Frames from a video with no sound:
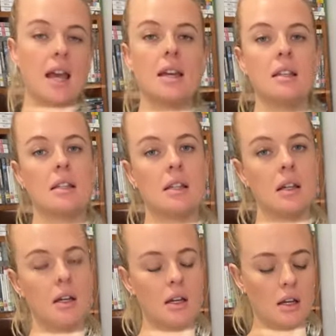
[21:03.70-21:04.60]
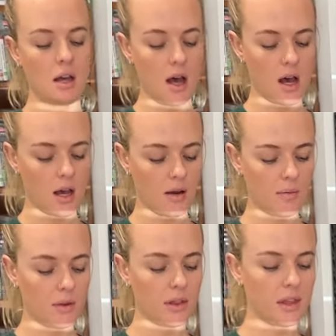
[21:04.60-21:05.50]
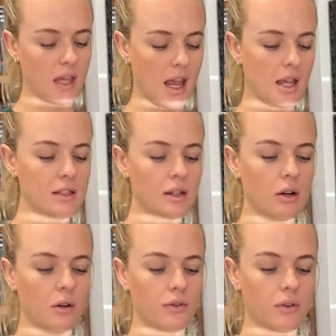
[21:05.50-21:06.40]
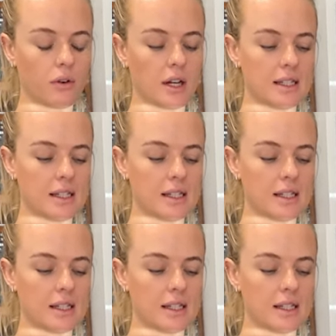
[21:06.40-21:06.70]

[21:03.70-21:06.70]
eight. Um, they sold for a